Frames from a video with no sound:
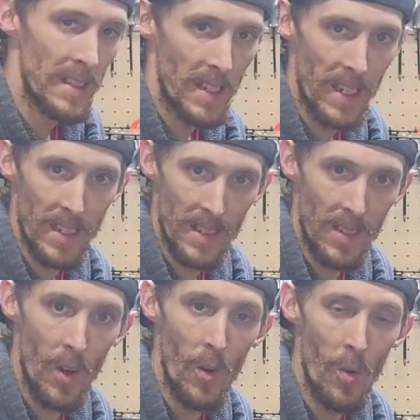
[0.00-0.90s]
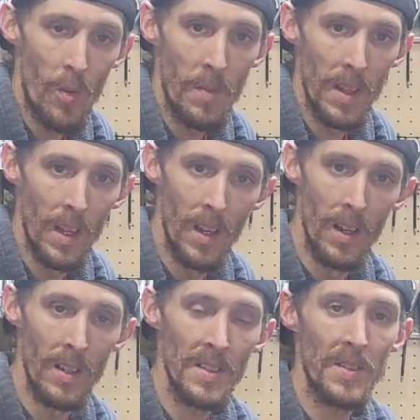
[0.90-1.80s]
of taking a toll on my
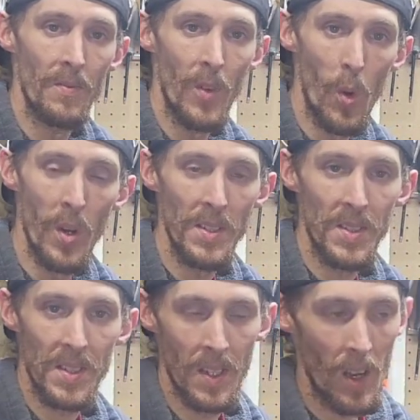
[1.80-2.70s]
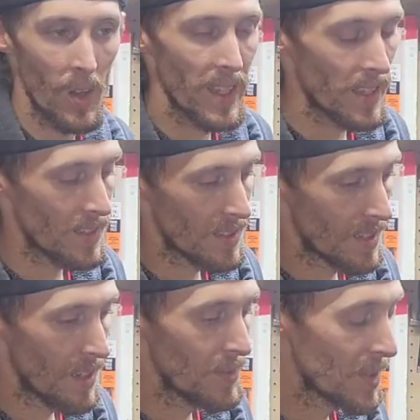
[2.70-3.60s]
lungs and voice and all that good
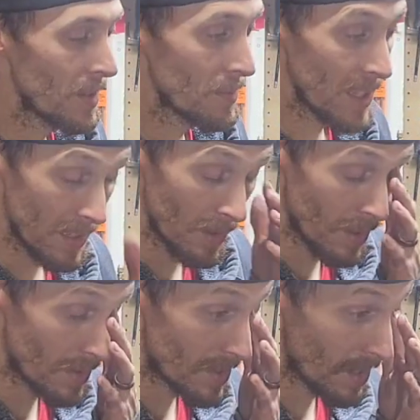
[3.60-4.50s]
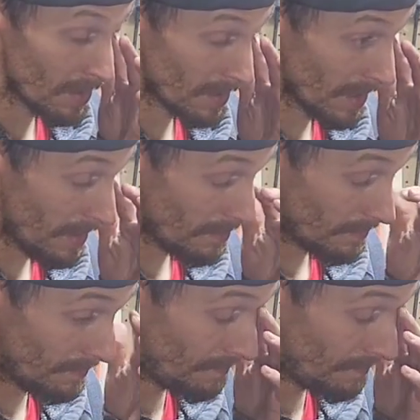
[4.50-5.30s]
stuff, so I'm getting a little choked up.